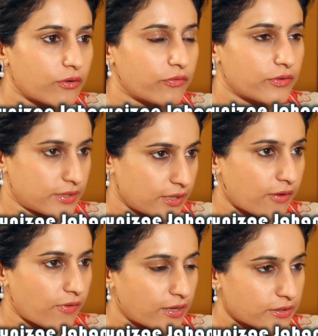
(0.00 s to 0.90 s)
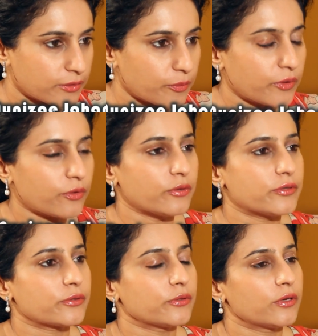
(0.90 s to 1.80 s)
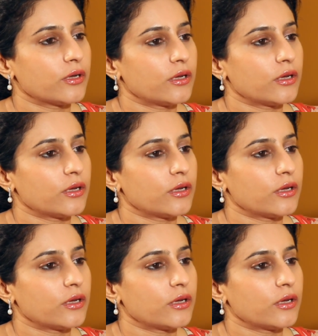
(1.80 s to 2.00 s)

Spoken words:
of Hasina Wajid, but also